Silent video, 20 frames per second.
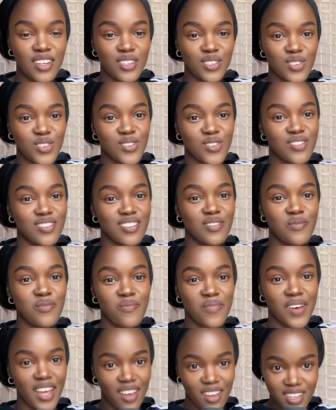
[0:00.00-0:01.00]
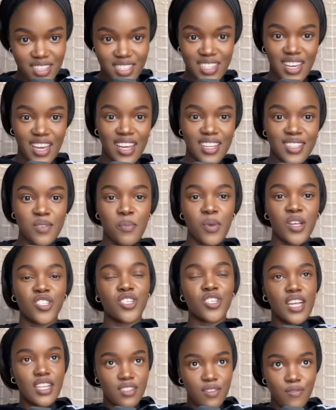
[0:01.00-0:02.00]
to buy her tickets, but
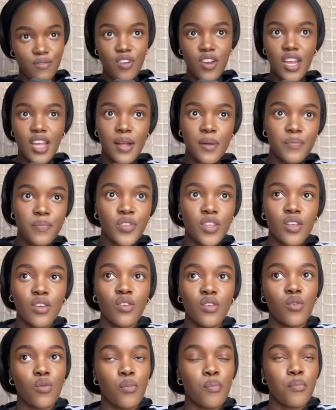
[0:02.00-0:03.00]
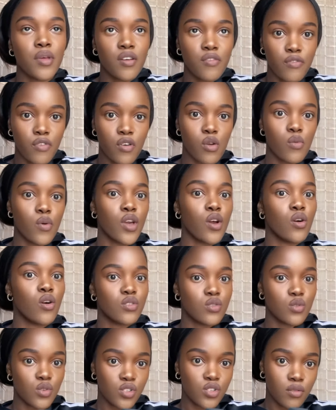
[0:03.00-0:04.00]
she has a very, you know, big following on
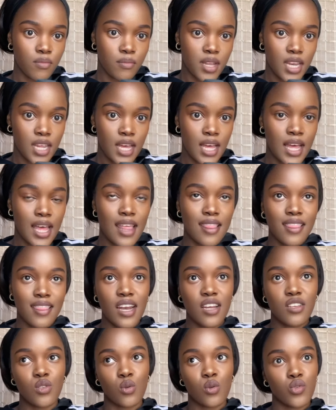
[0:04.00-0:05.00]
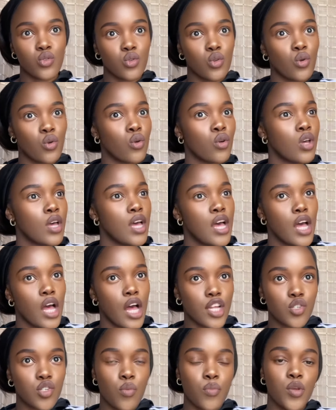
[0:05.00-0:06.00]
social media, and that is also
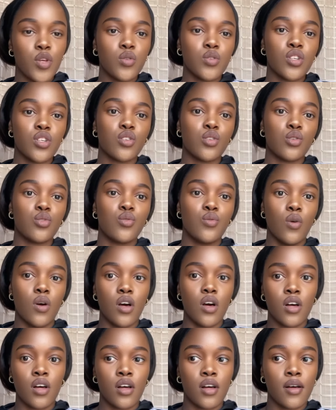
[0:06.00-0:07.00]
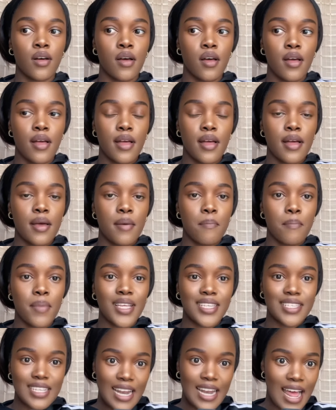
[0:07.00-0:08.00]
attributed to her
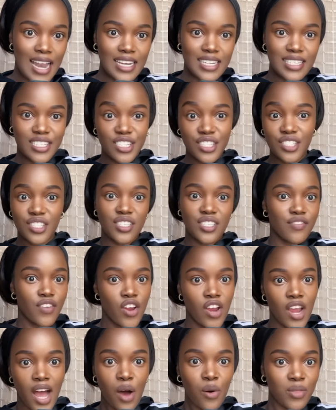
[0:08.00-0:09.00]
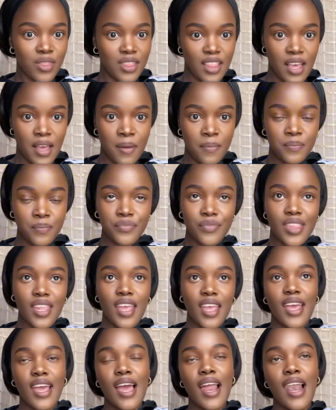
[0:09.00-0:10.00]
personality. She's very out there.
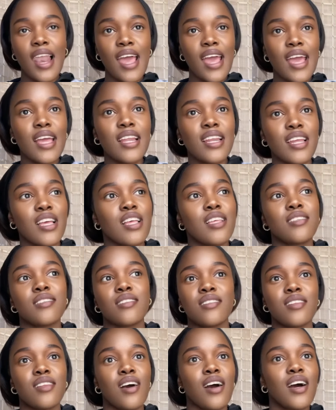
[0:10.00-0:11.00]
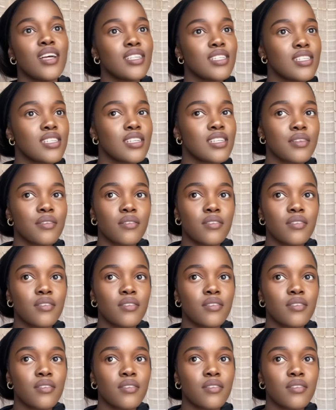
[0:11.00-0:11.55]
Elaine is not